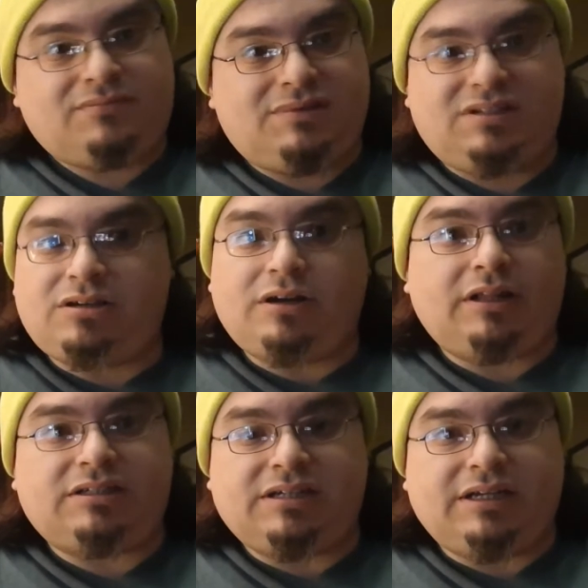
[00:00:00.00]
Sorry, I
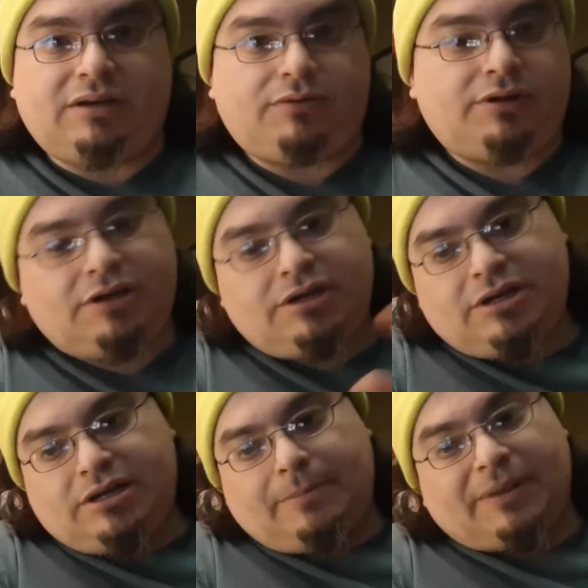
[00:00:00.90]
like saying that word.
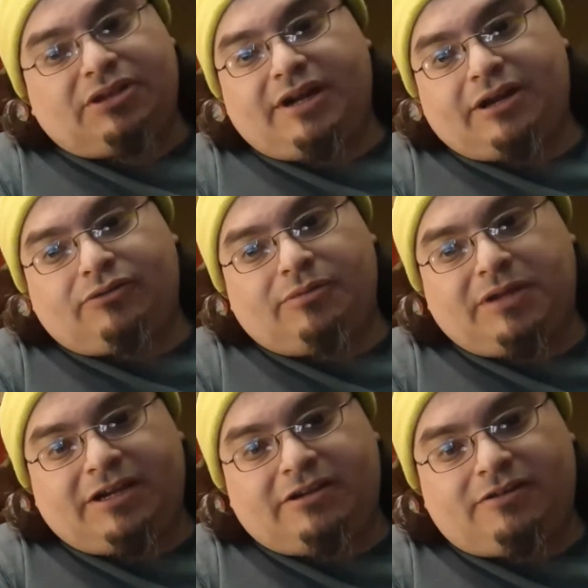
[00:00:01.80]
But they're not grippy
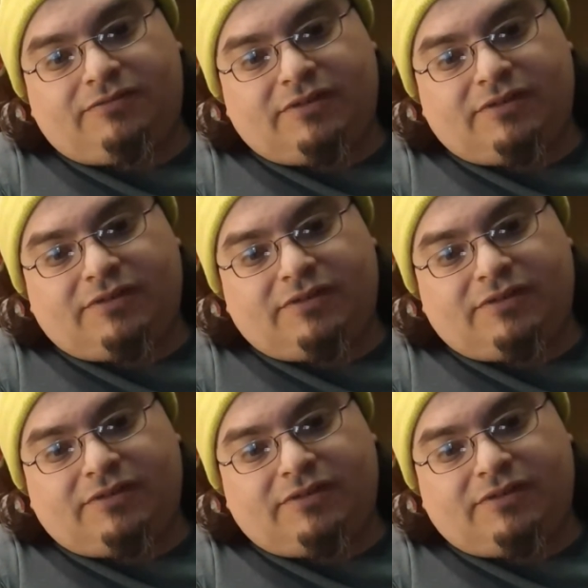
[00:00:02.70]
enough.